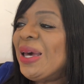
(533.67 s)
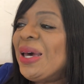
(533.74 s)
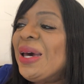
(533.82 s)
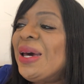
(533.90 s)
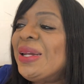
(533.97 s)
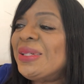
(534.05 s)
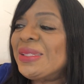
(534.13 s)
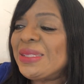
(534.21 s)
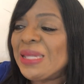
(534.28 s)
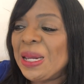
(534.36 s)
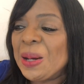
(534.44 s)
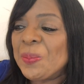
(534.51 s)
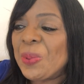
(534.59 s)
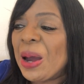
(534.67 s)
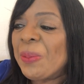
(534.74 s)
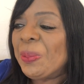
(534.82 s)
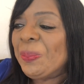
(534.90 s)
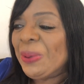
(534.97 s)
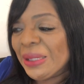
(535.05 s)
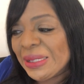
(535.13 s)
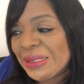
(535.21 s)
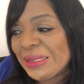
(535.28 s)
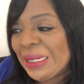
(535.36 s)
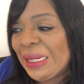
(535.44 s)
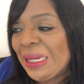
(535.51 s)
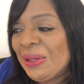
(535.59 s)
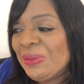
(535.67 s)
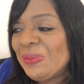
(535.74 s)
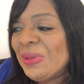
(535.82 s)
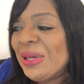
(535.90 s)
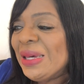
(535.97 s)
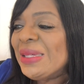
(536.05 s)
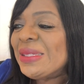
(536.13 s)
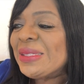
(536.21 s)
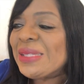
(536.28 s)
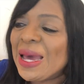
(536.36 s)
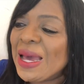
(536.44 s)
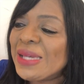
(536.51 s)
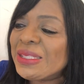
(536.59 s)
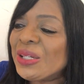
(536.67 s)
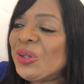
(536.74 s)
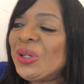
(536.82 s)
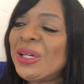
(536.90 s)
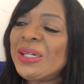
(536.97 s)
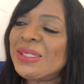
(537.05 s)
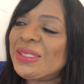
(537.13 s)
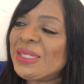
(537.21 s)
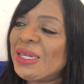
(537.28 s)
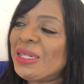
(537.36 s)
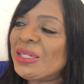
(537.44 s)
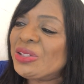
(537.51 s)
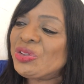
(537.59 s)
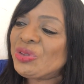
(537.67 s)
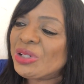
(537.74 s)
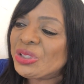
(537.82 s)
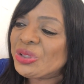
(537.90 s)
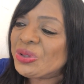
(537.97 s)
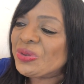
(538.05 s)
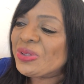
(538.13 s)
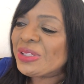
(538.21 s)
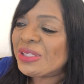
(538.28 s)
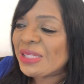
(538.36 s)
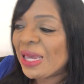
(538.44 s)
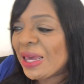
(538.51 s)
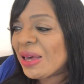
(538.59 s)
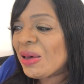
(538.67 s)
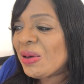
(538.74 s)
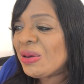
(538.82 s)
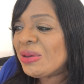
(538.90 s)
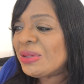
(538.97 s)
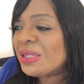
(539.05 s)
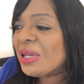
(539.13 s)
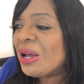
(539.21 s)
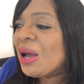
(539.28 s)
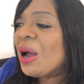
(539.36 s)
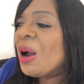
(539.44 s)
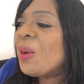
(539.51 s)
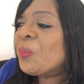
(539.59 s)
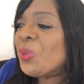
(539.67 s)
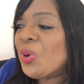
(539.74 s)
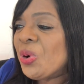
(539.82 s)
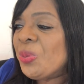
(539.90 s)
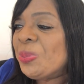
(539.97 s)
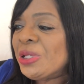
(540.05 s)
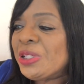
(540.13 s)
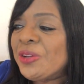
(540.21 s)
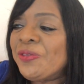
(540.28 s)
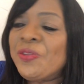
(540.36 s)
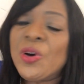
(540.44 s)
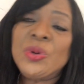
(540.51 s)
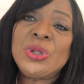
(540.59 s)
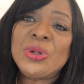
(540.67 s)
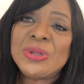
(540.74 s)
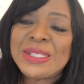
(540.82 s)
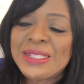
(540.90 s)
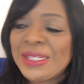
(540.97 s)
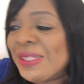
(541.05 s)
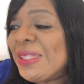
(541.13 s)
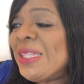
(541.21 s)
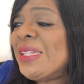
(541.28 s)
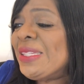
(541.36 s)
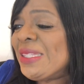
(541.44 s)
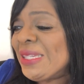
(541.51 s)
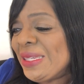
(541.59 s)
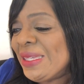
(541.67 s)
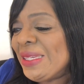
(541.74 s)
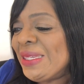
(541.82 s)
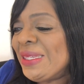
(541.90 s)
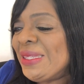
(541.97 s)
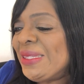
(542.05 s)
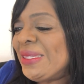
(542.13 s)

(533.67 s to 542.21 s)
understand probability, science, they're going to understand the structure of cells, probe into photosynthesis,